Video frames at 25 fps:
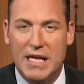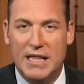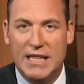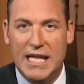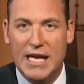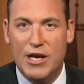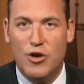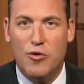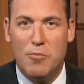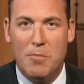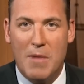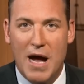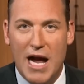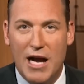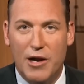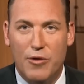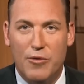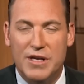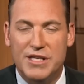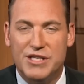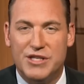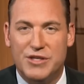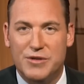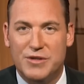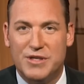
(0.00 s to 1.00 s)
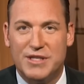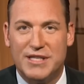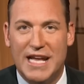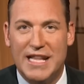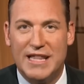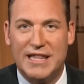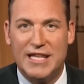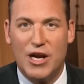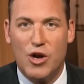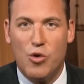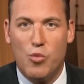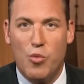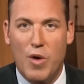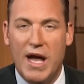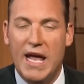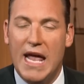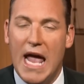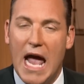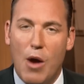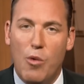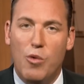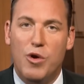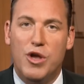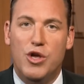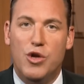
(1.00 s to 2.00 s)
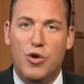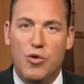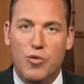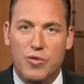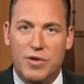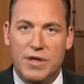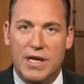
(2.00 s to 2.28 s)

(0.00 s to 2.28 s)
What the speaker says: illegal migrants you sent their way. How are you